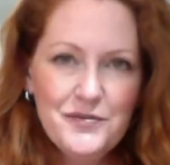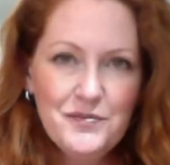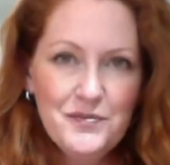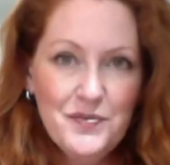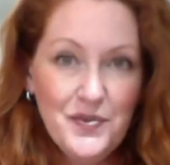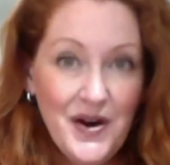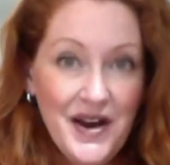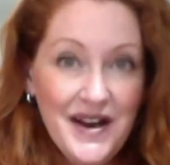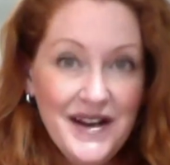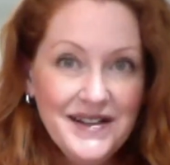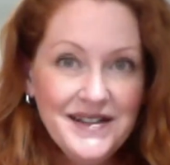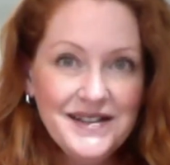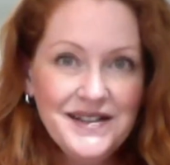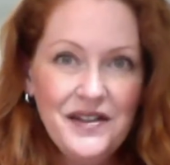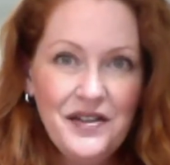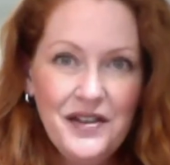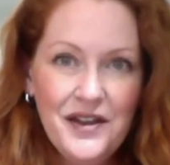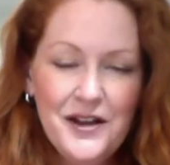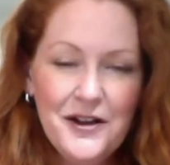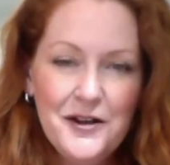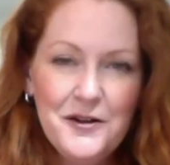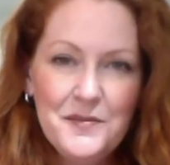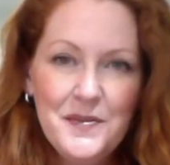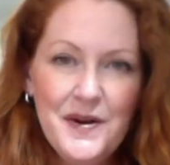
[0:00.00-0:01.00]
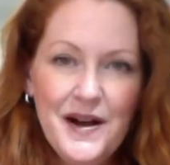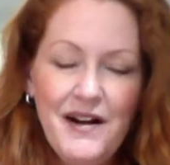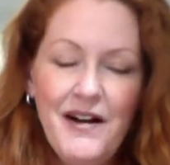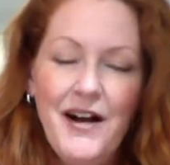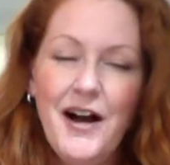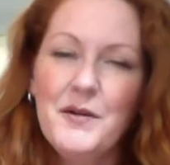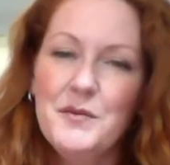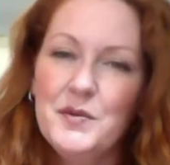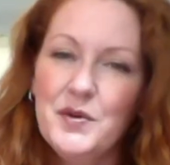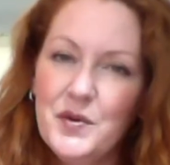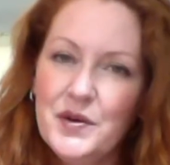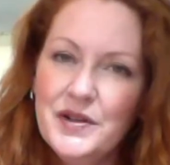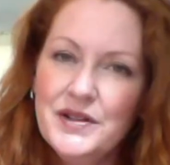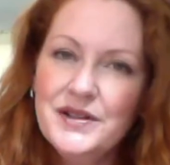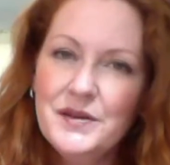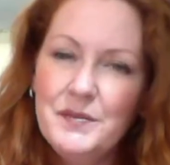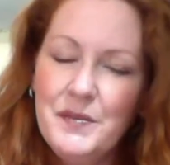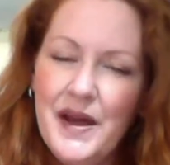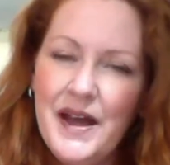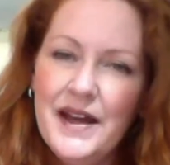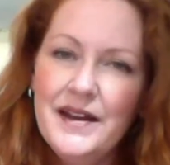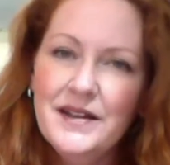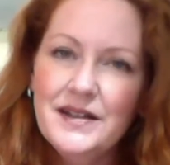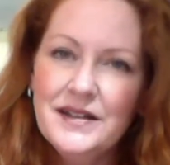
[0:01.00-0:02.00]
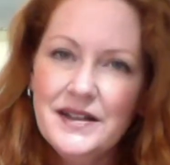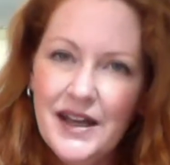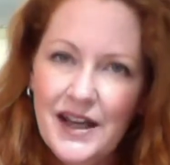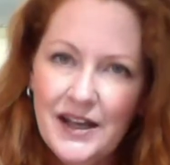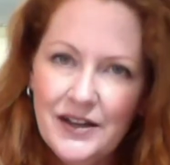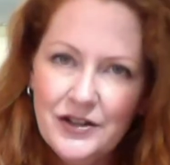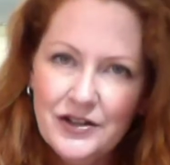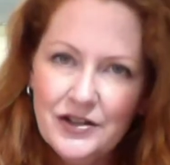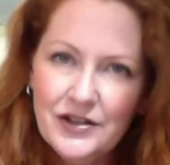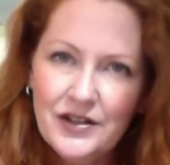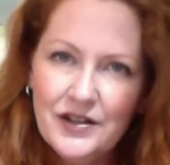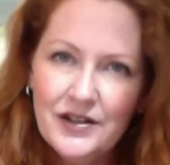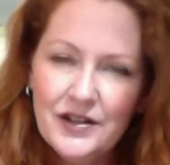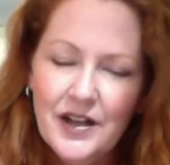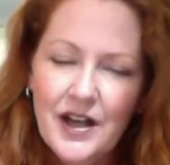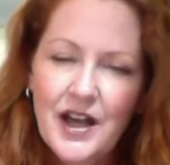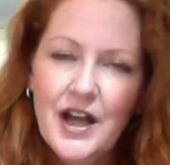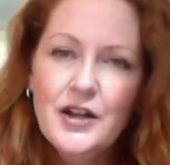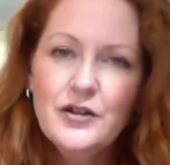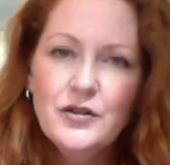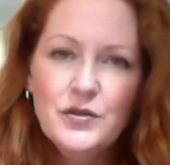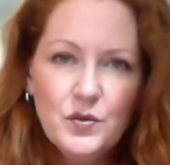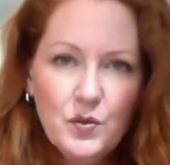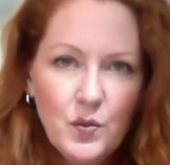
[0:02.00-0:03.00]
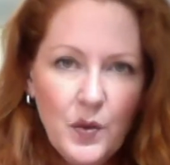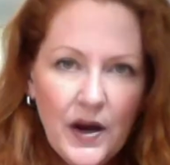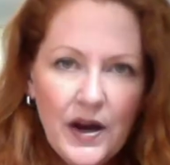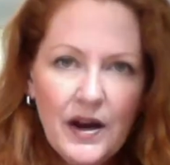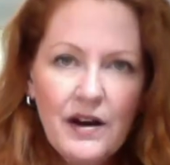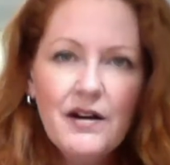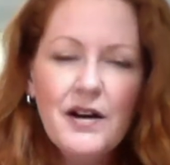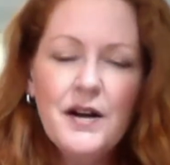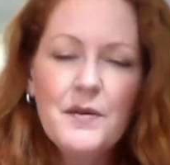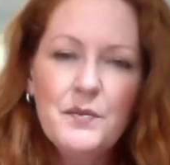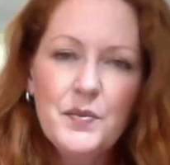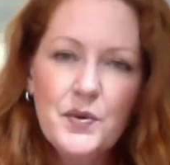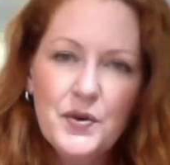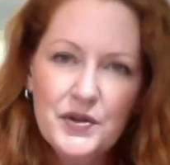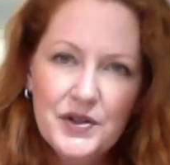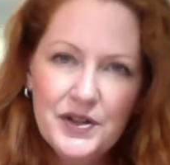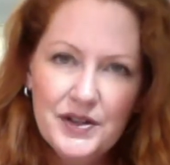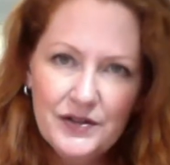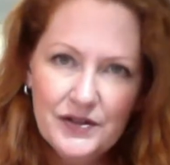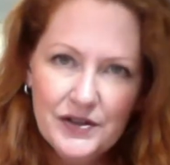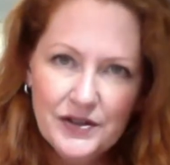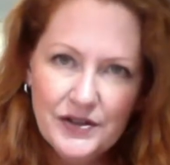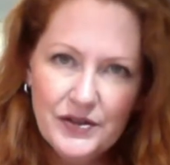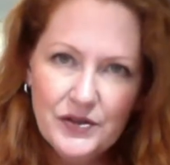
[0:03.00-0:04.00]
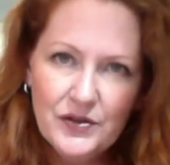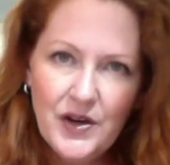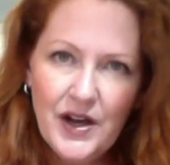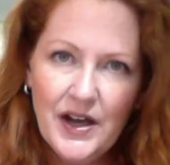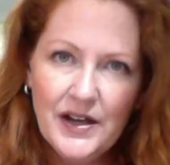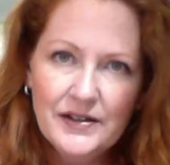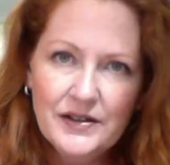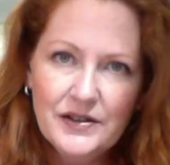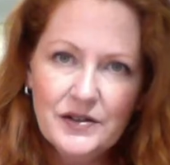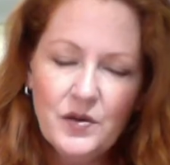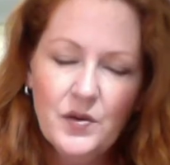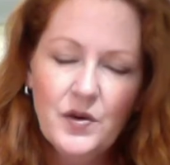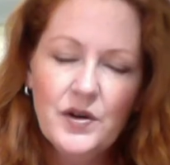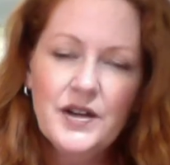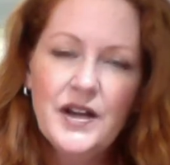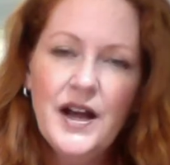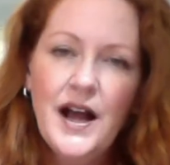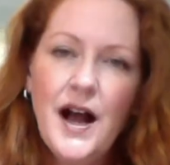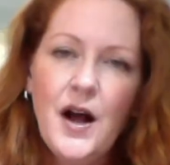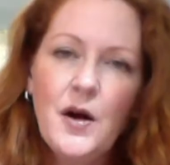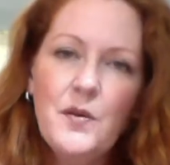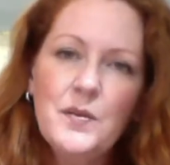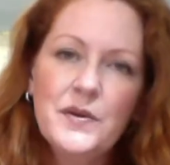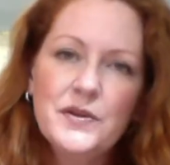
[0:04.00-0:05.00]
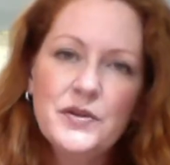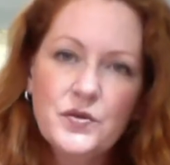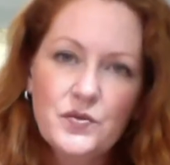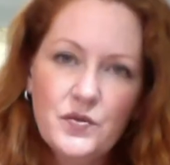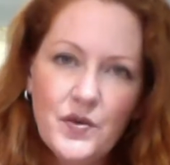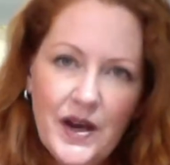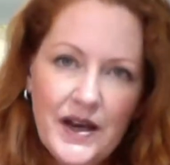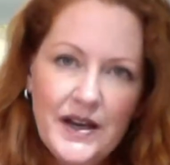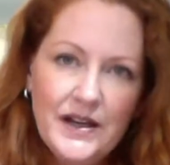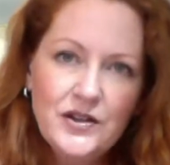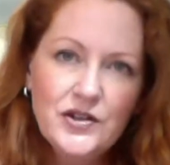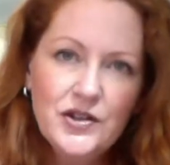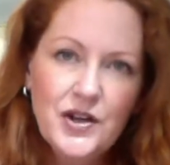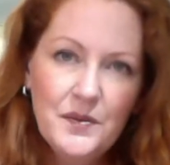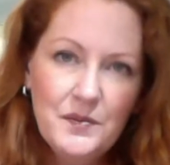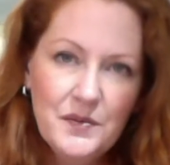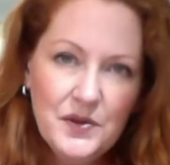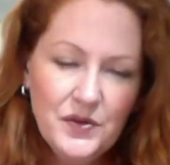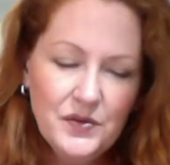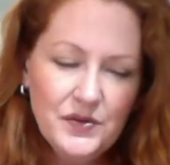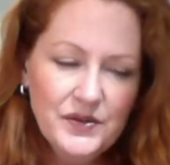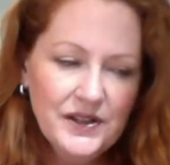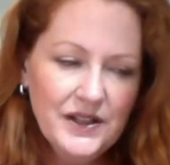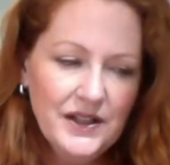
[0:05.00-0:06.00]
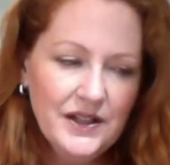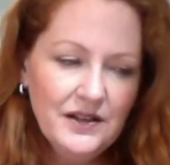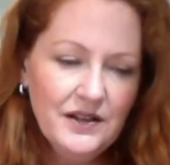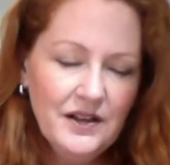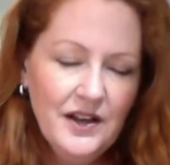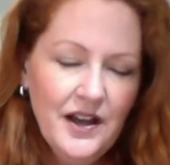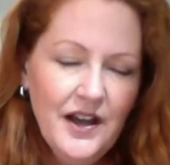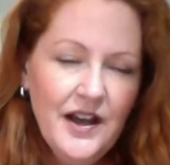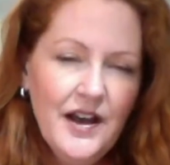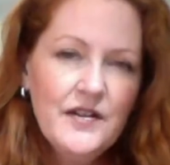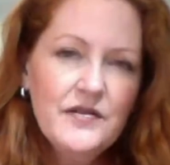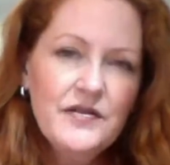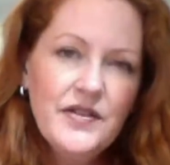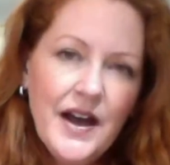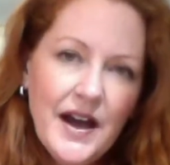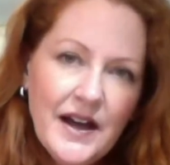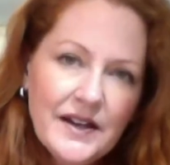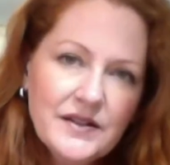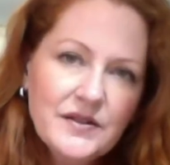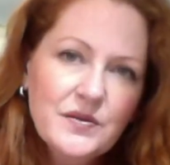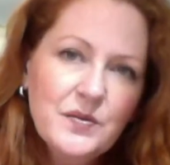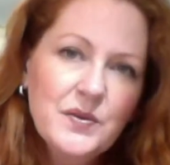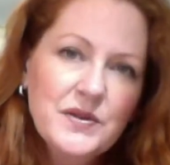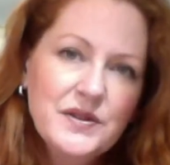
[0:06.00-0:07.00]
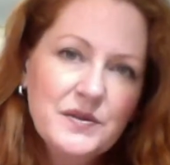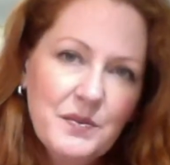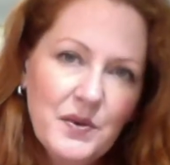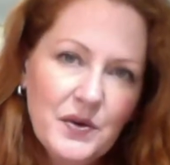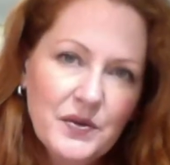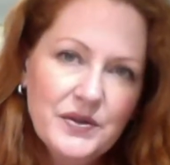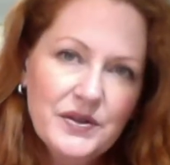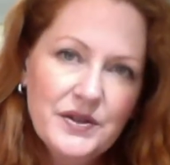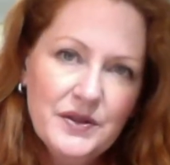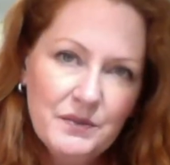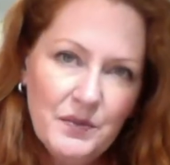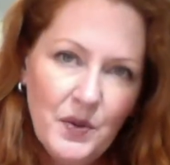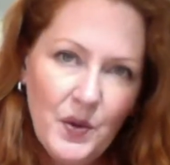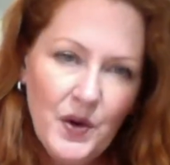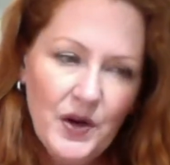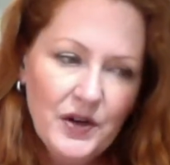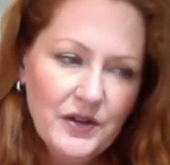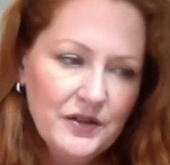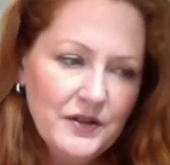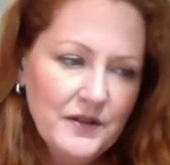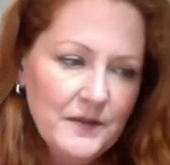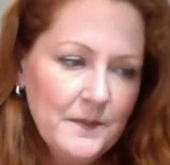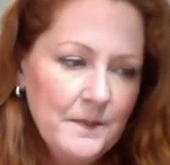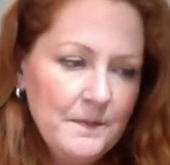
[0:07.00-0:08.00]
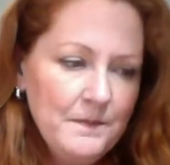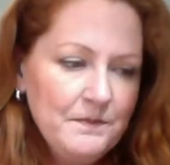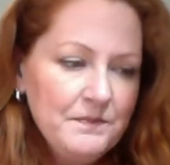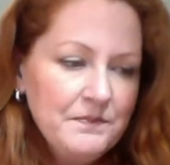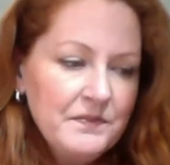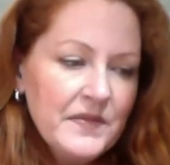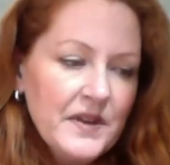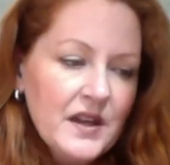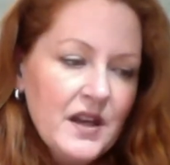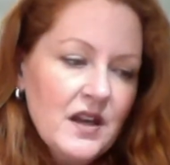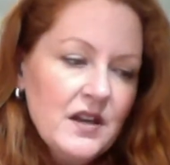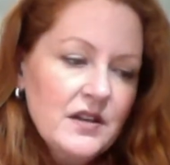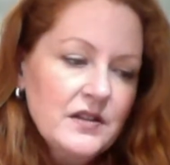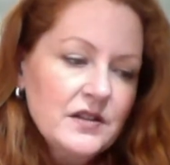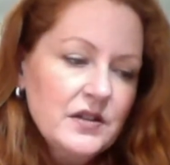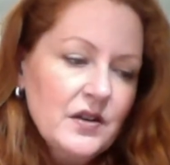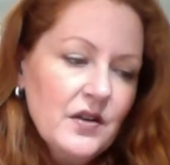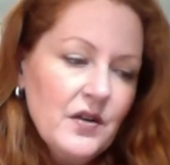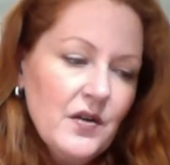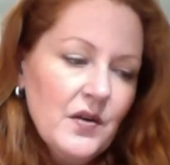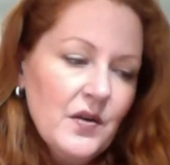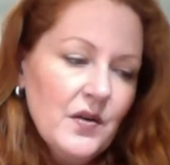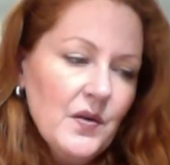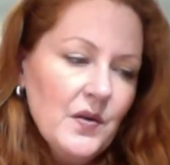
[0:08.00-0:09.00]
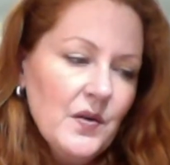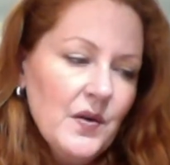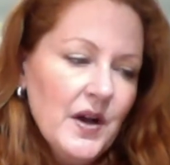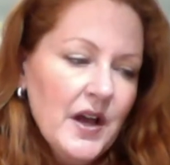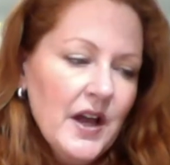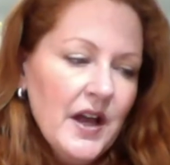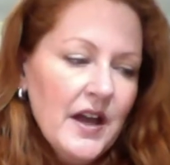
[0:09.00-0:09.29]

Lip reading: brain to think about, I'm going to pay attention to where I'm putting the stress or to how much range I'm using. That's what's most important. So